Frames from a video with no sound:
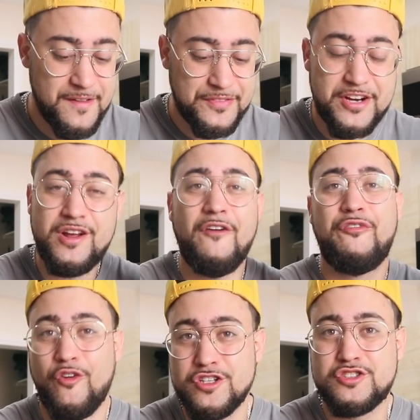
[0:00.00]
They're not
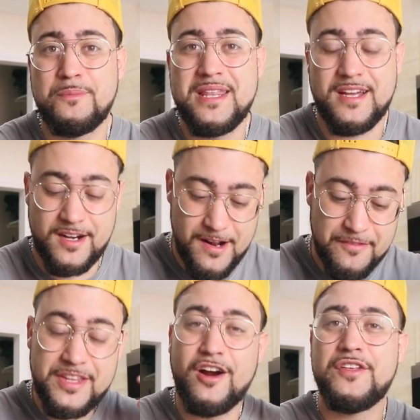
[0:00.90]
forced to be there.
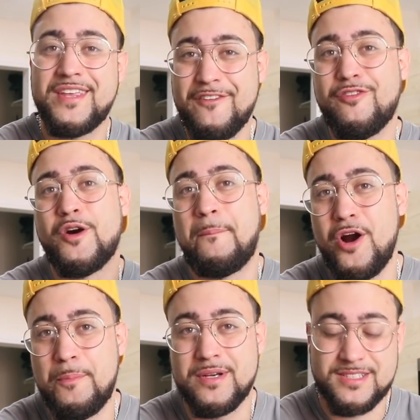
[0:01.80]
They are there for a
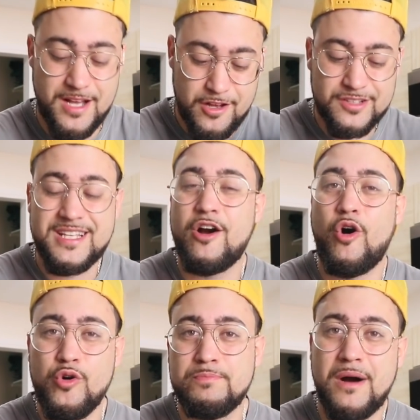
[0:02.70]
purpose because they
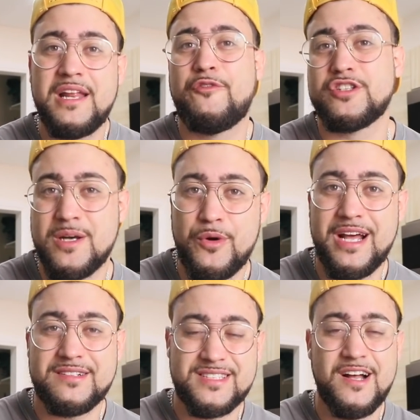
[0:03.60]
owed money for someone
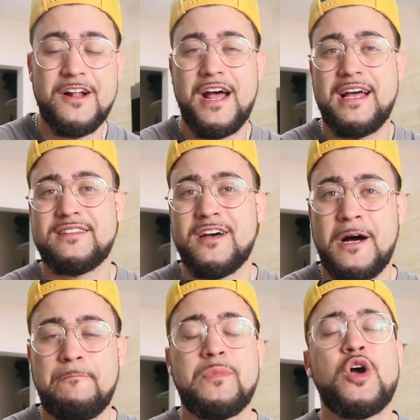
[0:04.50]
else. And
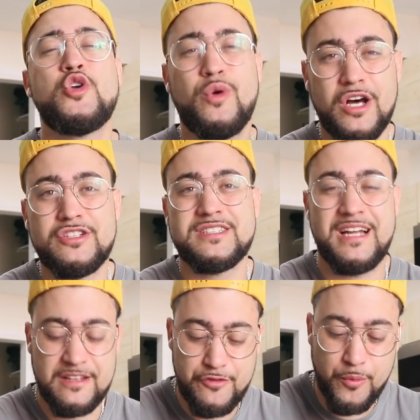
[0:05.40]
you will
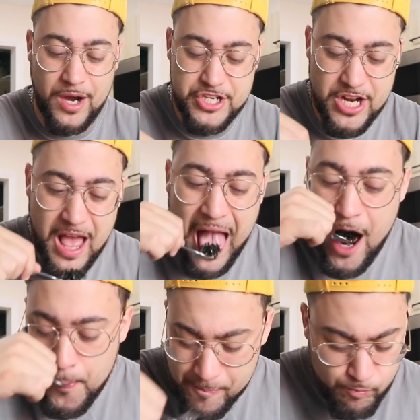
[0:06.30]
understand if you watch it.
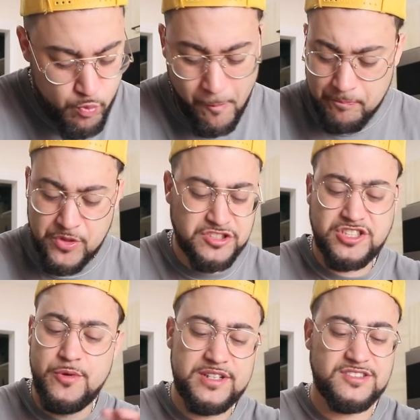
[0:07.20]
The
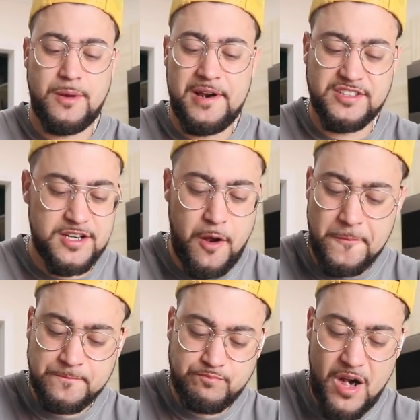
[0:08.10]
seaweed is amazing.
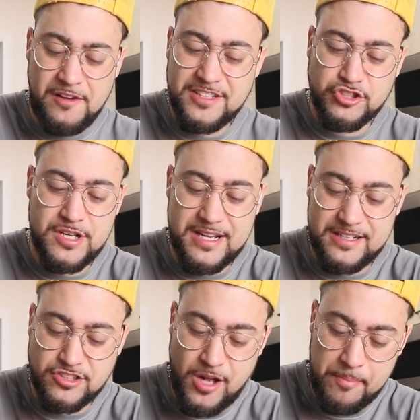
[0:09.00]
I literally
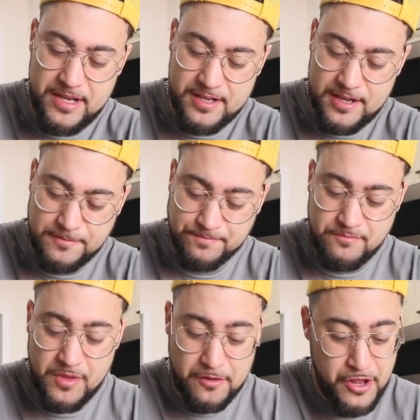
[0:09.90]
cannot stop eating it.
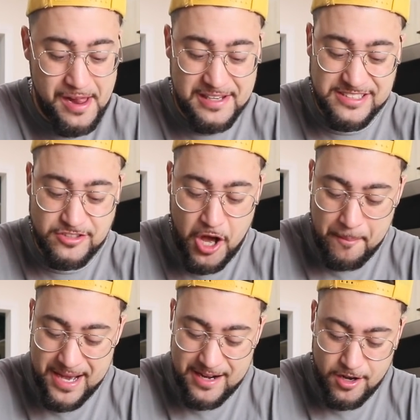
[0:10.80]
The egg is not
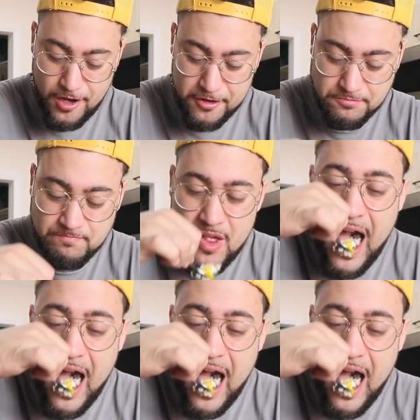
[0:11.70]
bad at all.